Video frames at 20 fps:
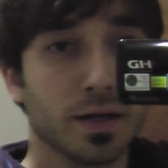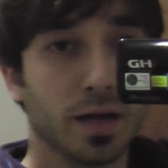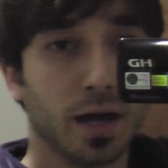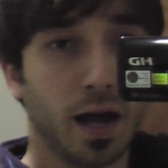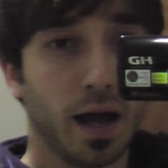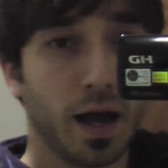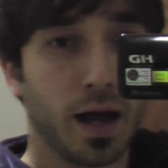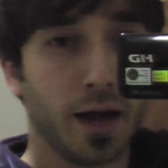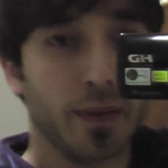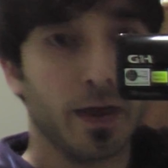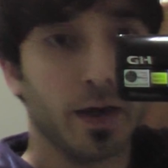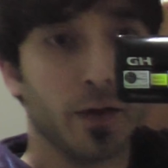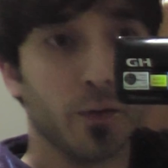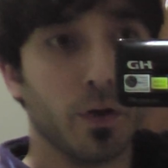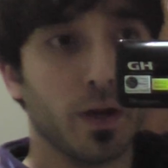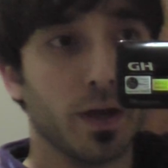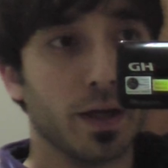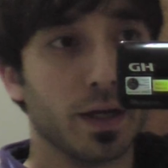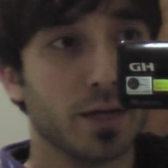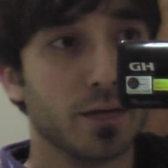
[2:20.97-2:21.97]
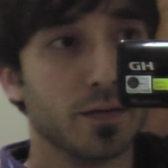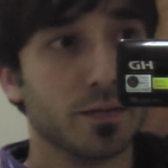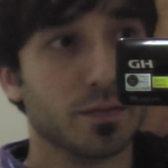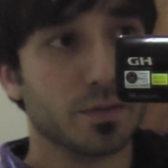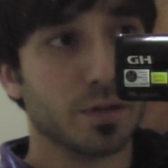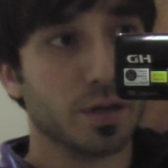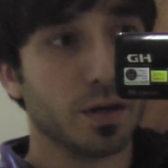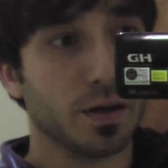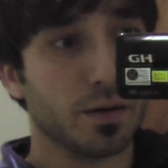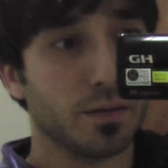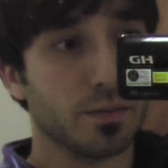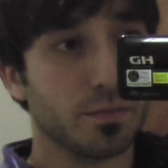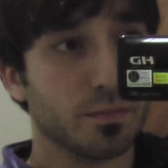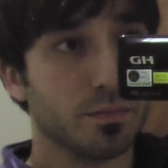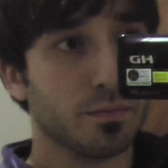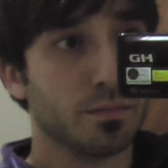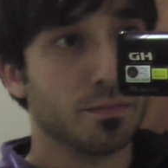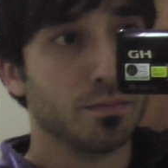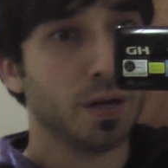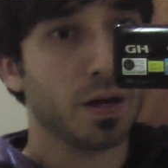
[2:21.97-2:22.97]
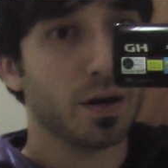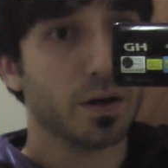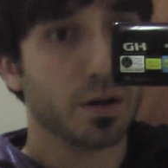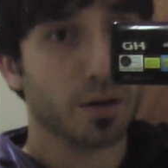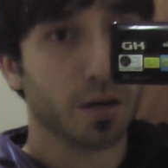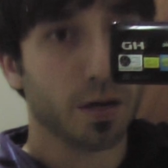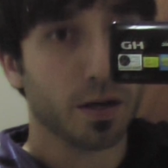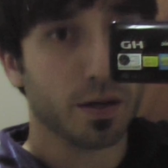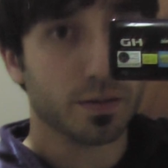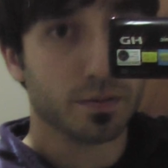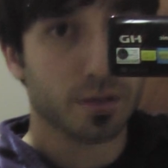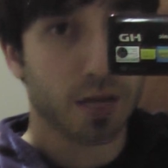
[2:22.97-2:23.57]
That way it can better